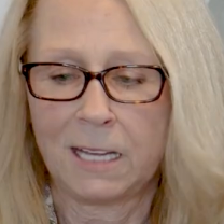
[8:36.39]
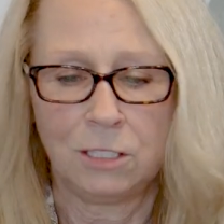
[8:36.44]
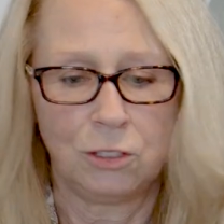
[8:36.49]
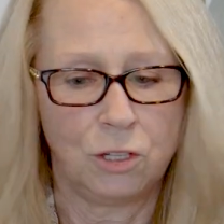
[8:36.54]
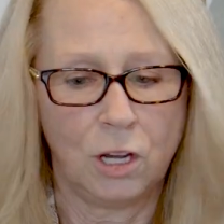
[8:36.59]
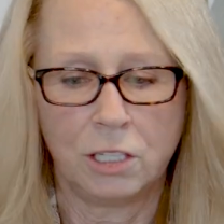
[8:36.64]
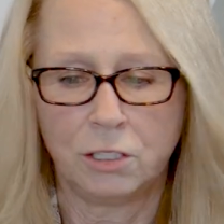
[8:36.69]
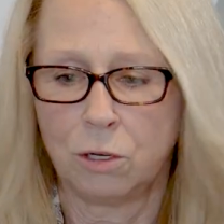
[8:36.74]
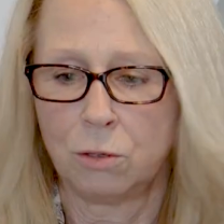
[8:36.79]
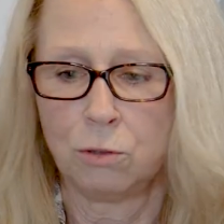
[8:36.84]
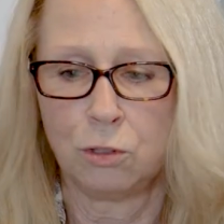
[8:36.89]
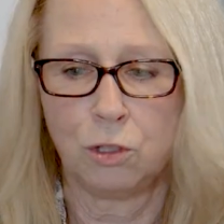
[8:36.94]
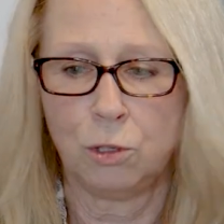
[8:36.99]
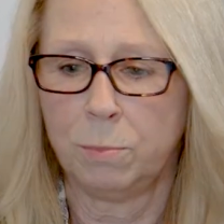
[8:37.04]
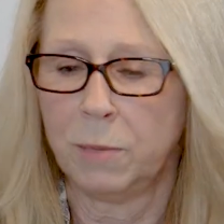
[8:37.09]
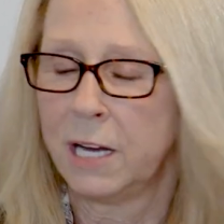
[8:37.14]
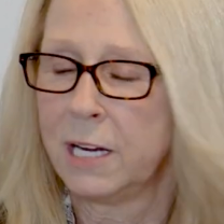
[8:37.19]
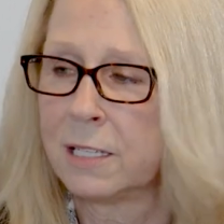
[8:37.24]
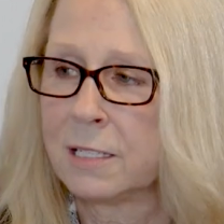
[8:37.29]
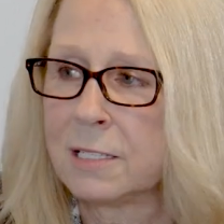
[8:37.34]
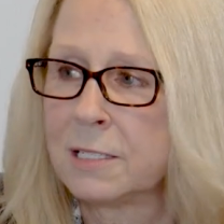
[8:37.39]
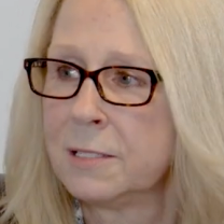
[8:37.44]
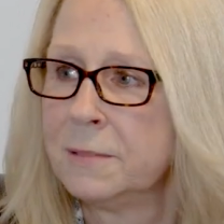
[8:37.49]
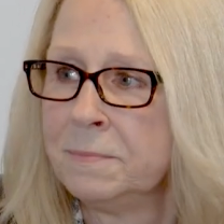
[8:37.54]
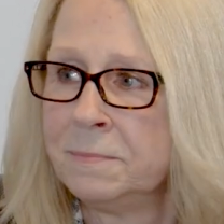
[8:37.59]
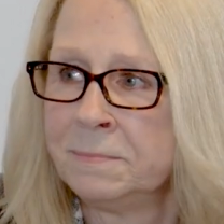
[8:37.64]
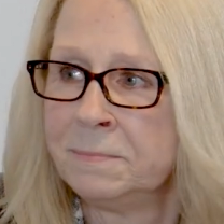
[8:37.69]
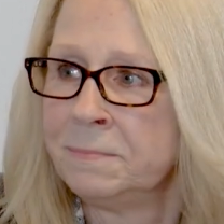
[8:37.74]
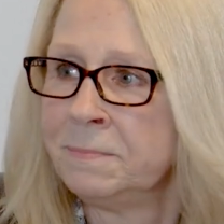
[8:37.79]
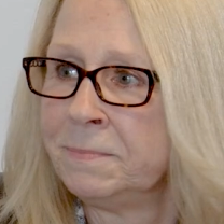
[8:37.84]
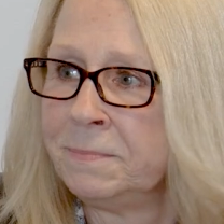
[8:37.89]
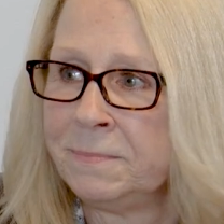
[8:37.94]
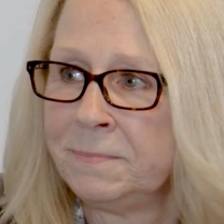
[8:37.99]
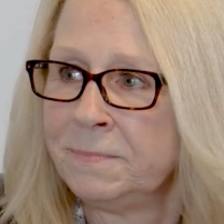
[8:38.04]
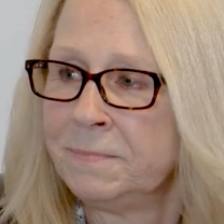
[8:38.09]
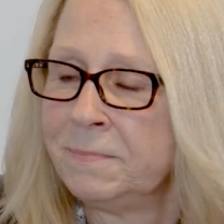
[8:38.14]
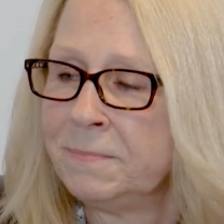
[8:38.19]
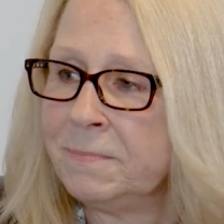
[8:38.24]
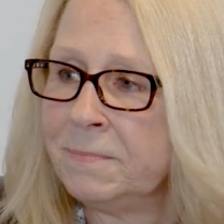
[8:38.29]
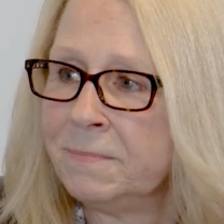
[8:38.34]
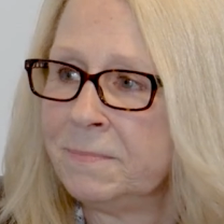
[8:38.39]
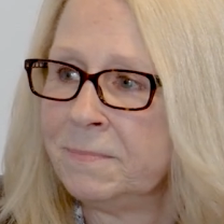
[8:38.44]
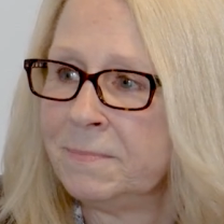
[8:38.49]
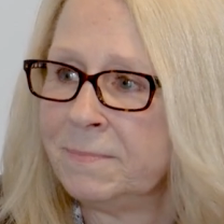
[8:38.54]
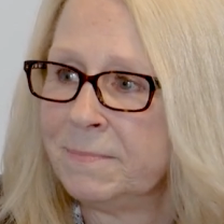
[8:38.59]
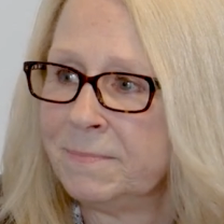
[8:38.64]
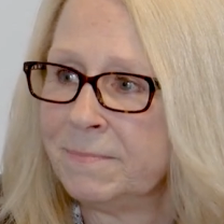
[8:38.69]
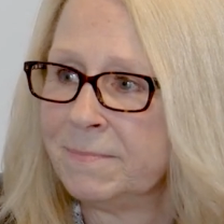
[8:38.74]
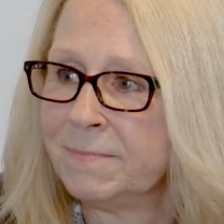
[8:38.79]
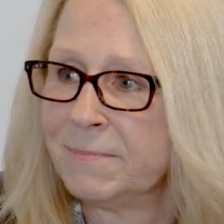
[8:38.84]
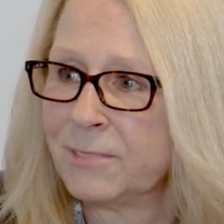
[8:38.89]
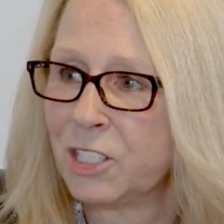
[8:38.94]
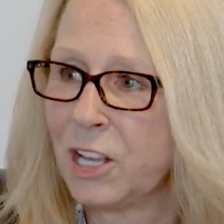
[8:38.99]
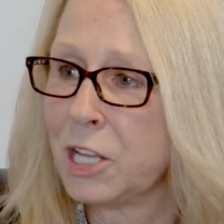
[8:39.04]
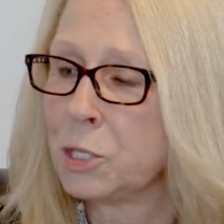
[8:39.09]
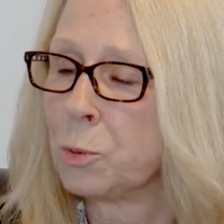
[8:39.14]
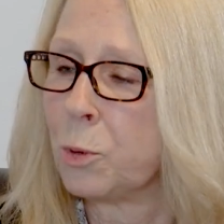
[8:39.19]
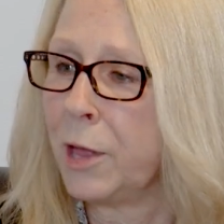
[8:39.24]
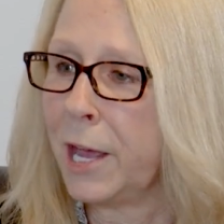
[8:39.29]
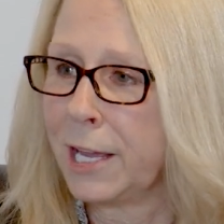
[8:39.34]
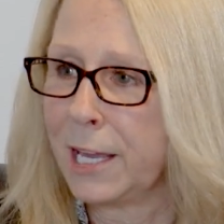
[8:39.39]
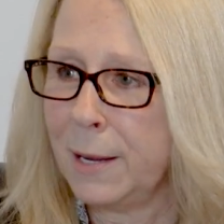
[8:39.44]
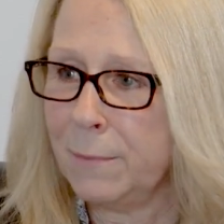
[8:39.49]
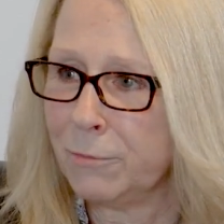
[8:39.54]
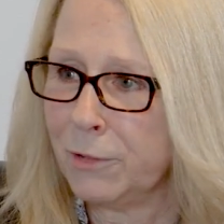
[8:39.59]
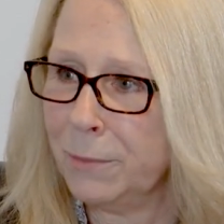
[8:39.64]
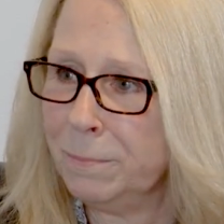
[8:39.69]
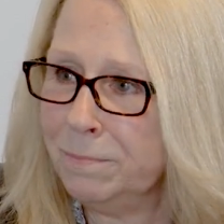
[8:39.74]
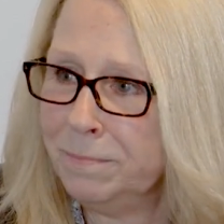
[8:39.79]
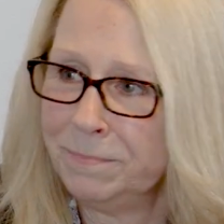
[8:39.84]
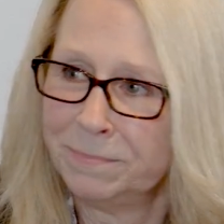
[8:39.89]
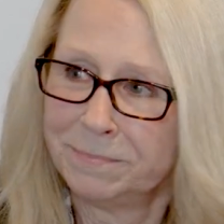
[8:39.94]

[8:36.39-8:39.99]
So I don't do bugs. So that's where that came from.